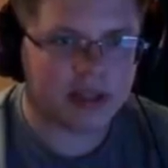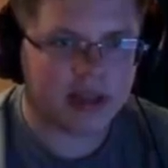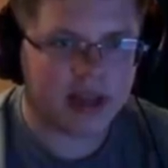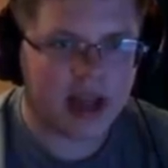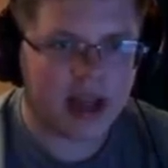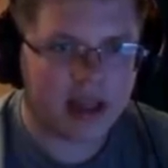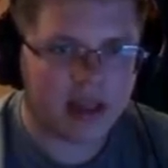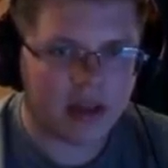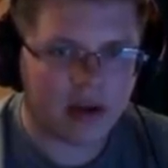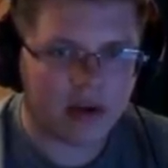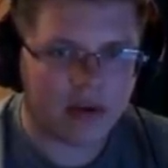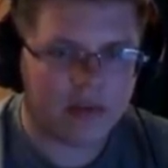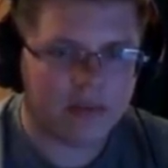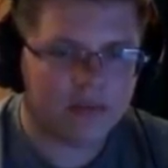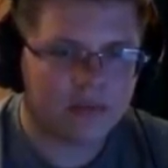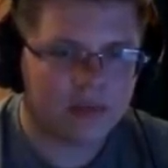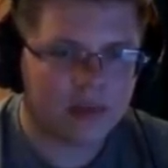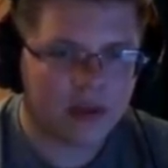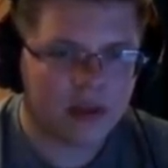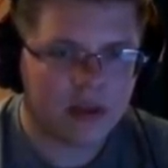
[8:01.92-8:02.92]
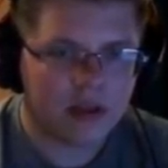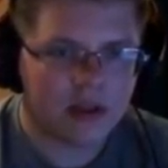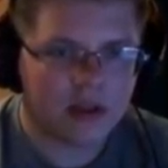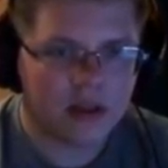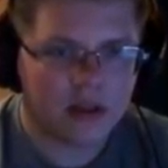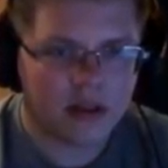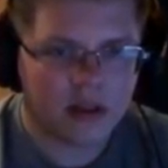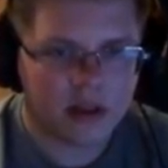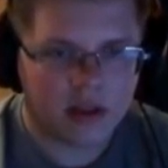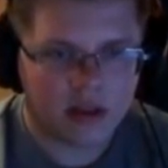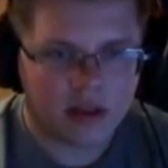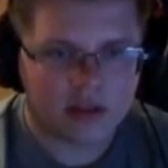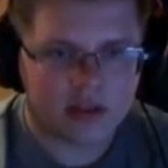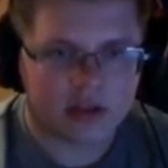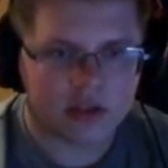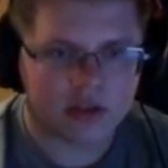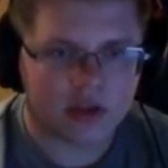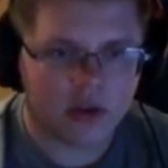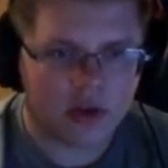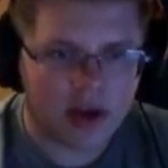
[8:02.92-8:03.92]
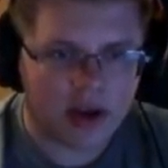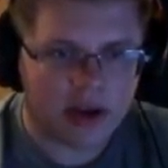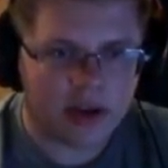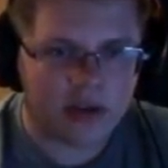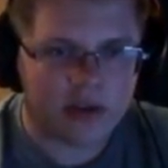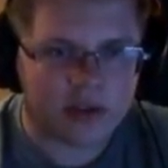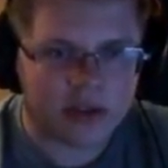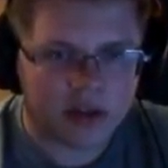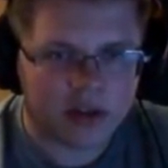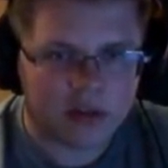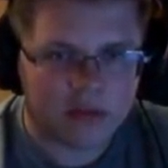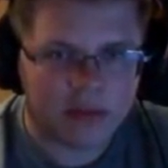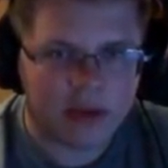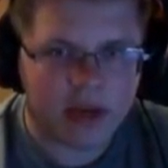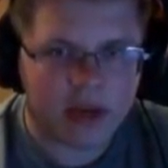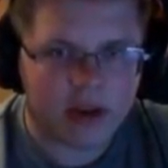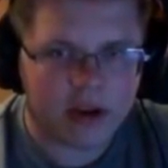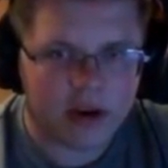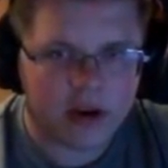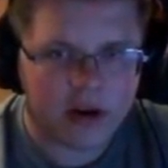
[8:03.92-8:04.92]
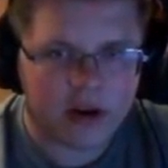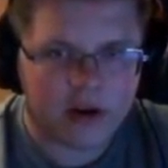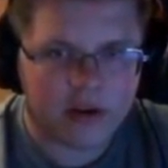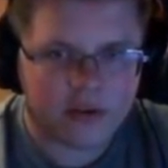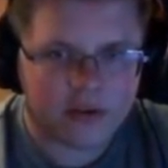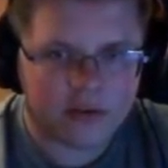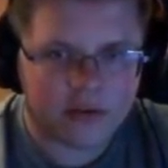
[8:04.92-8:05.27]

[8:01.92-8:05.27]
to die, though. So let's go ahead and use another Meteor.